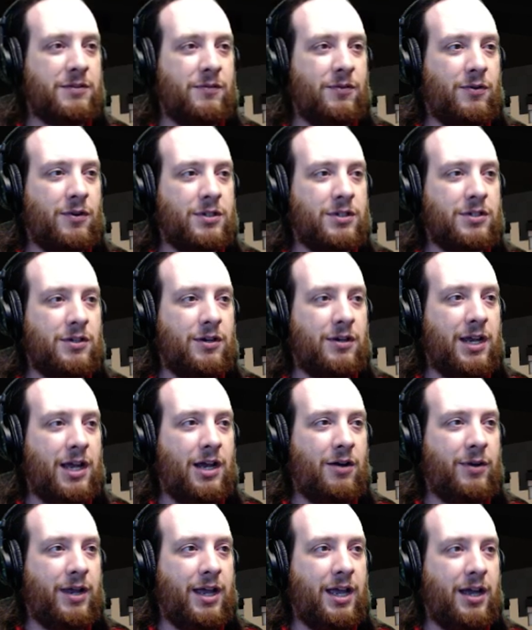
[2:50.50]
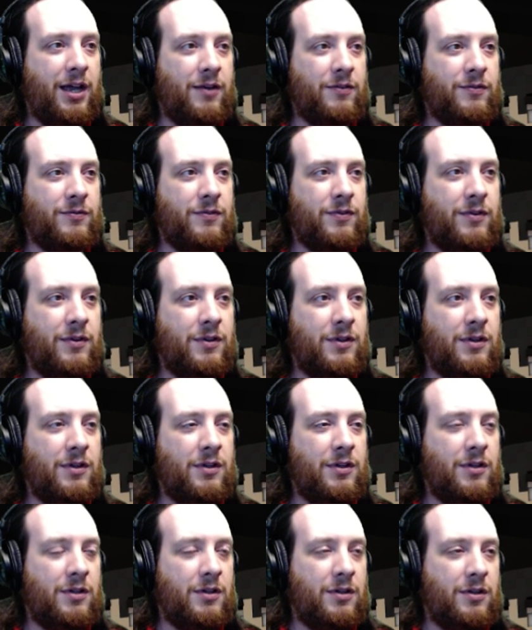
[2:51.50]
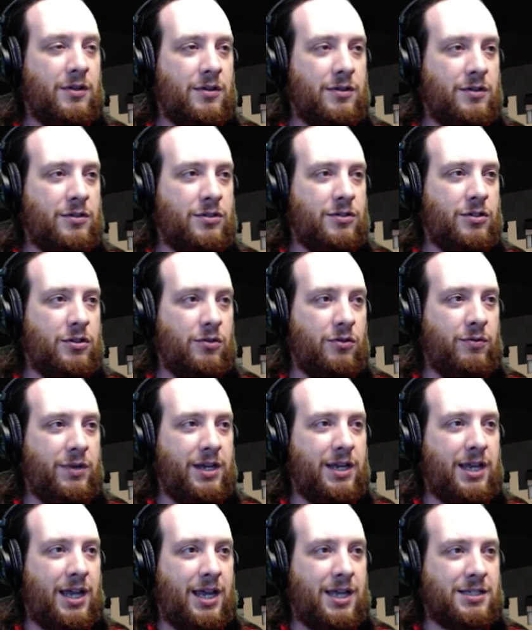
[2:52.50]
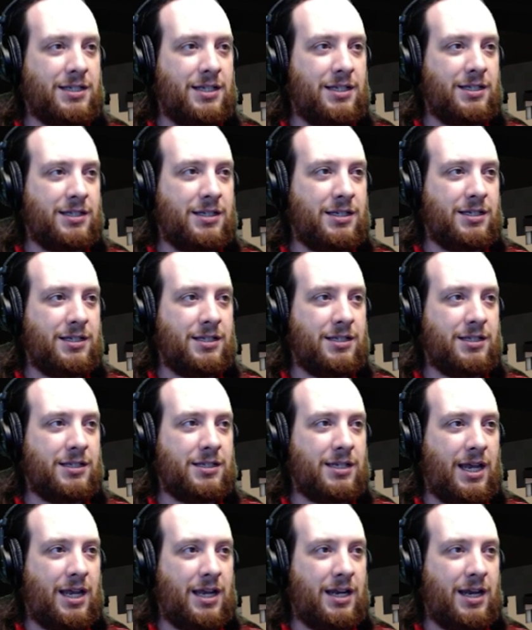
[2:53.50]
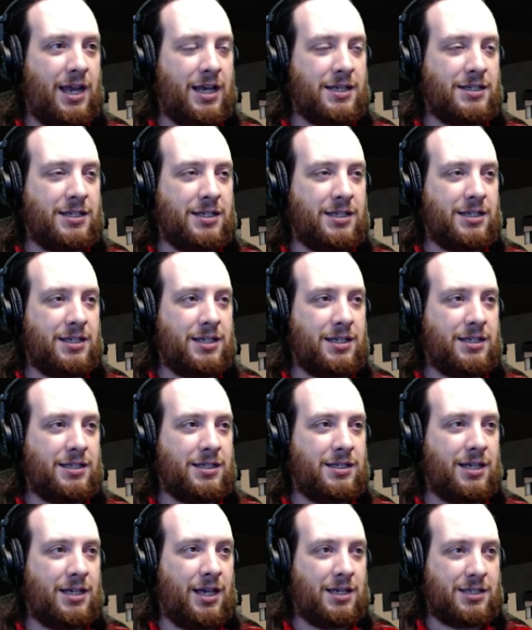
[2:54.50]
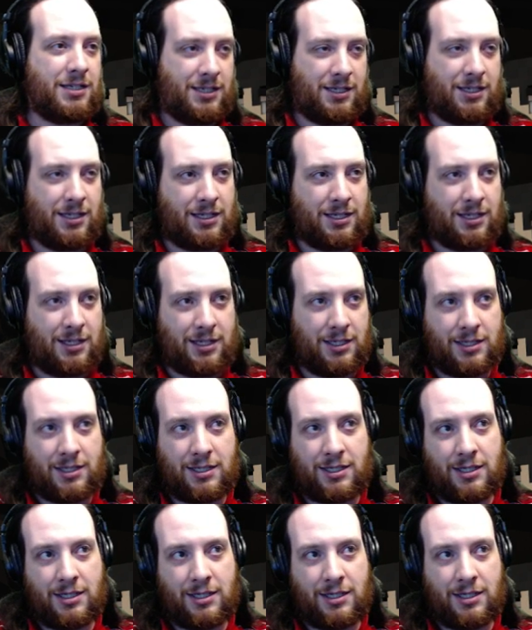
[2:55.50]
So now we have 2 weak essences and essences dusts.